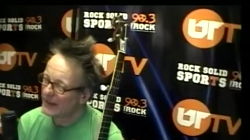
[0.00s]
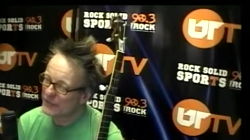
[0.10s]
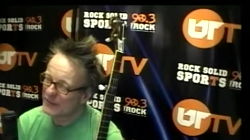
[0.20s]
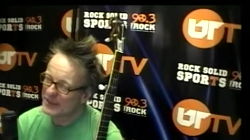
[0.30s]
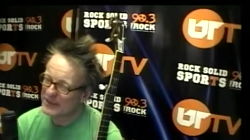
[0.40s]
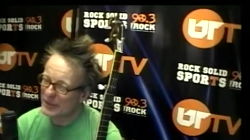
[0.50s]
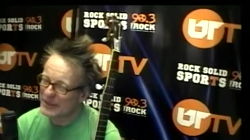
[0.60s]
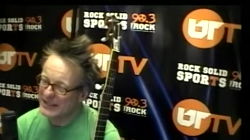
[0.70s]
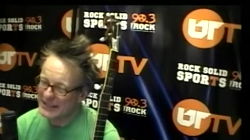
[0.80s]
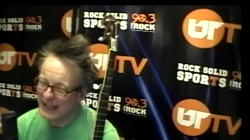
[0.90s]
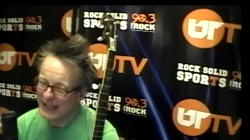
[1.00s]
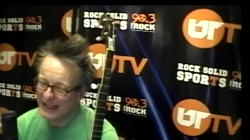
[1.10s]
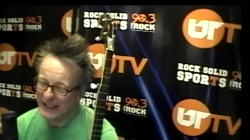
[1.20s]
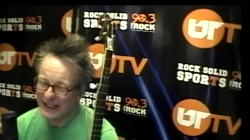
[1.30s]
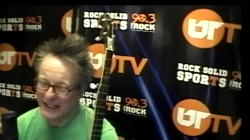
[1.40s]
information's on my site,
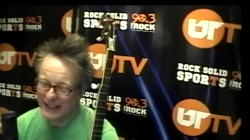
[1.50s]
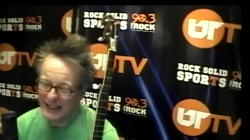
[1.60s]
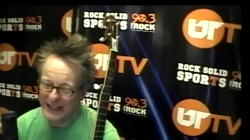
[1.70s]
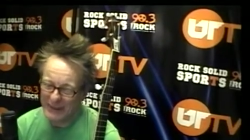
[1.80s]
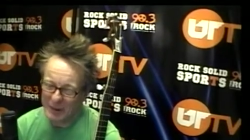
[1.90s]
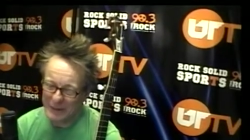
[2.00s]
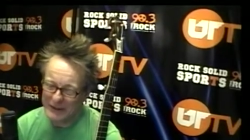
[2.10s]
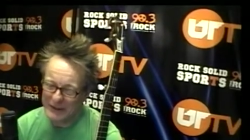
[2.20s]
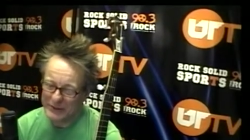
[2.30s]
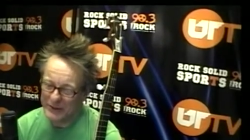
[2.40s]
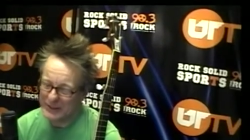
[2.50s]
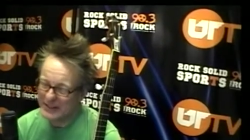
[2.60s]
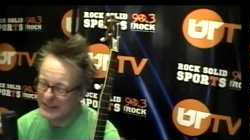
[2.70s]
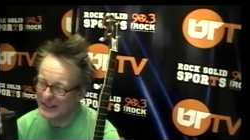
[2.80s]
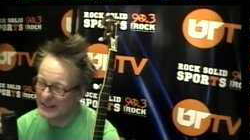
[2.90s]
yeah. And I'm going to play there
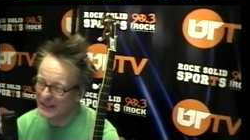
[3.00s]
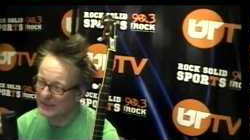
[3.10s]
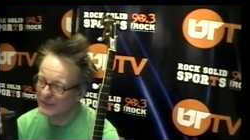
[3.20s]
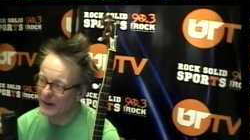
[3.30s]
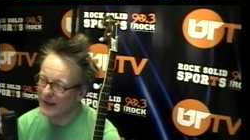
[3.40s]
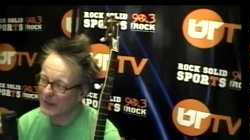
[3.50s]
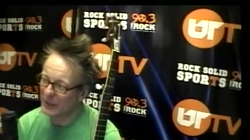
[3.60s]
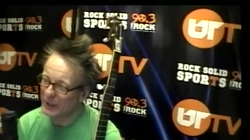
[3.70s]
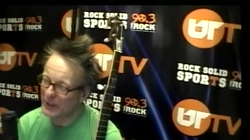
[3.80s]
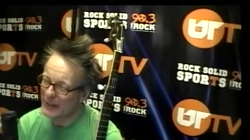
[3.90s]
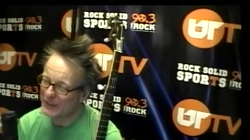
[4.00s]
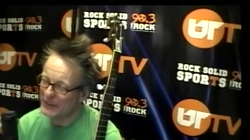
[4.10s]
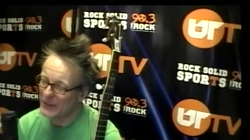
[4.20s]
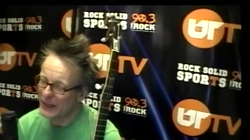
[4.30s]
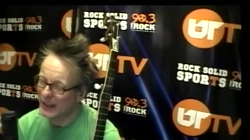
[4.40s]
Thursday, and then Friday I'm going to go out to